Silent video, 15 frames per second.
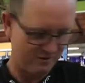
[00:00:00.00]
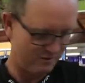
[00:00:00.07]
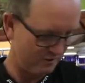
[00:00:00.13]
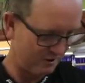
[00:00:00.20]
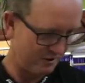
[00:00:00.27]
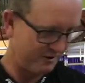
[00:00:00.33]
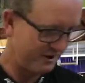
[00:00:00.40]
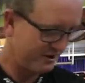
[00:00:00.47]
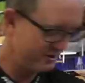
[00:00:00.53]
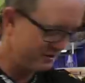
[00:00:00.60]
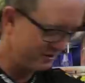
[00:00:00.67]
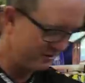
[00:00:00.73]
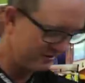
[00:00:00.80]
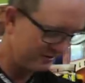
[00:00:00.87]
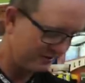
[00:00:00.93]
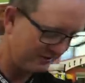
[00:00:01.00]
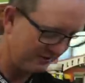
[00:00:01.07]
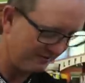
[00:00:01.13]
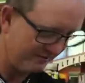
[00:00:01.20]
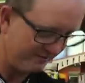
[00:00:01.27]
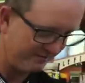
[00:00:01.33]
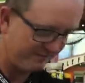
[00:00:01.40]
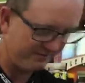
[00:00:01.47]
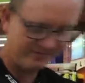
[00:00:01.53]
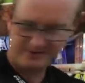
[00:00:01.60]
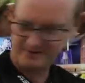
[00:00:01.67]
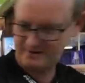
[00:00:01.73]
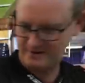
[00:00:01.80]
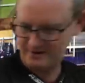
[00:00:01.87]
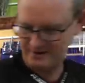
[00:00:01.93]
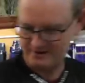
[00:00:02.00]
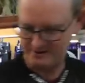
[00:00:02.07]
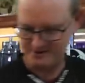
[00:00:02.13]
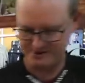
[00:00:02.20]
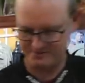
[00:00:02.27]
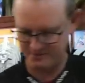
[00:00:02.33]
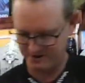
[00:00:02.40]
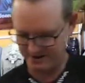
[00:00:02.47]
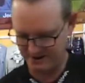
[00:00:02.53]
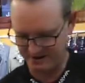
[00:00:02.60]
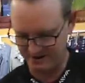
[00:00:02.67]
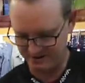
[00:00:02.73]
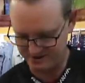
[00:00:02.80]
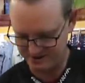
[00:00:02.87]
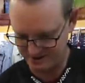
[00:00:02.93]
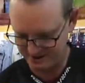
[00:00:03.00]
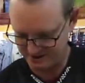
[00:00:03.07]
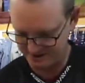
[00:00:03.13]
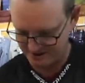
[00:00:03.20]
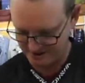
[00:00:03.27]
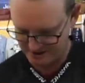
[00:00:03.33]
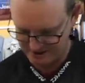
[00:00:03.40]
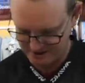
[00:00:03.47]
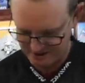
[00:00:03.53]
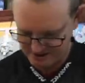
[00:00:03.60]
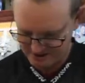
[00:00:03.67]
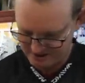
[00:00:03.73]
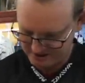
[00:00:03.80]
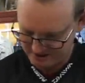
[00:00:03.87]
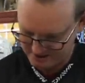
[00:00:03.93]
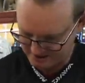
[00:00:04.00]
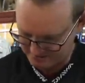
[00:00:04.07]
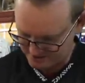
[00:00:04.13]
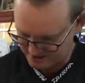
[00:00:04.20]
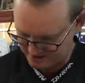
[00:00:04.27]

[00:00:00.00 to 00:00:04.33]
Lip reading: All I want to do, and let's just bring that closer here, is I'm just